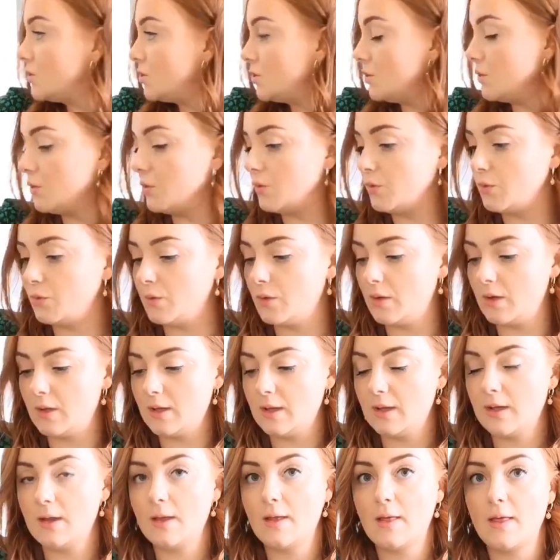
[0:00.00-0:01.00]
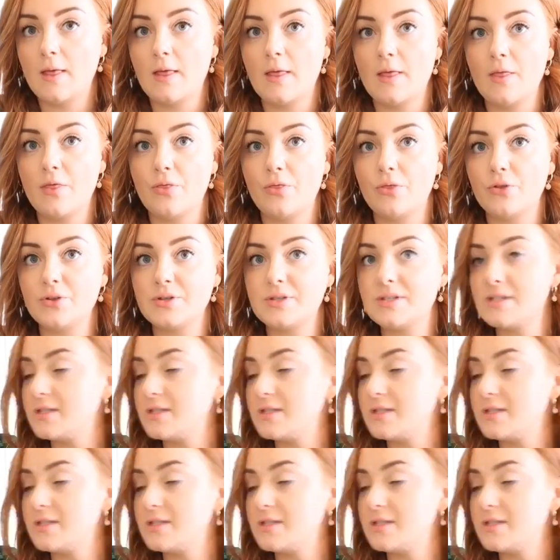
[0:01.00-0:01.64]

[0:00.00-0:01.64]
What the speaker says: to the